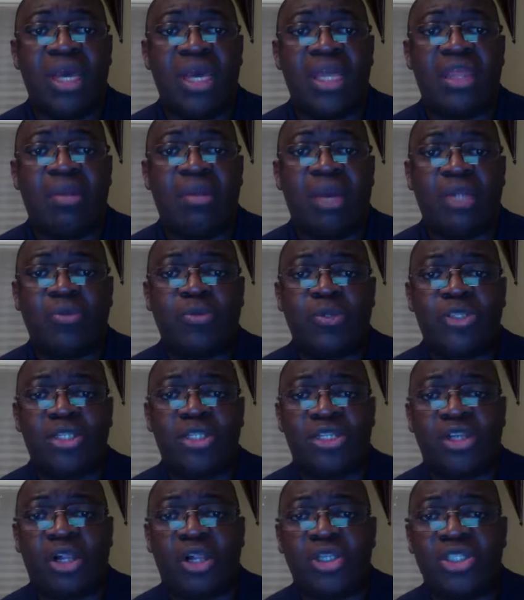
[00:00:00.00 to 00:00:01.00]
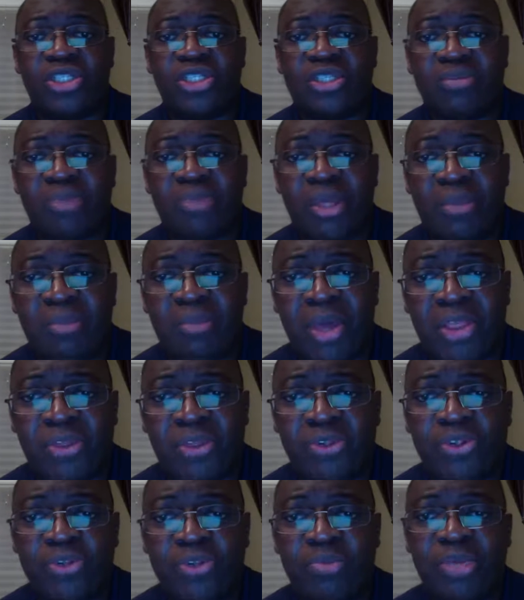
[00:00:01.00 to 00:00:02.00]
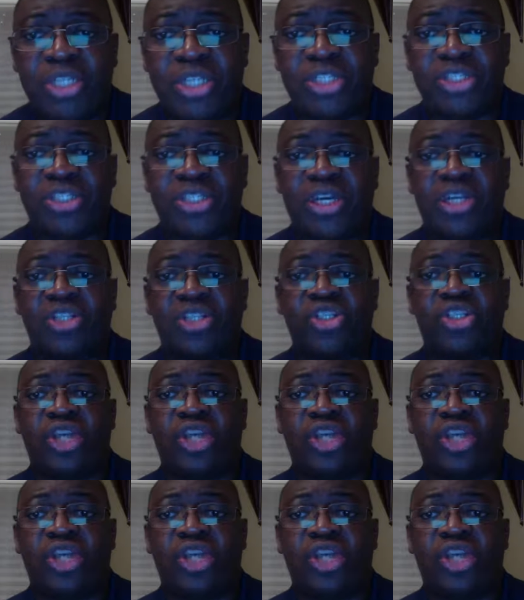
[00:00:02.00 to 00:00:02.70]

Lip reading: there are multiple technologies and methods to measure such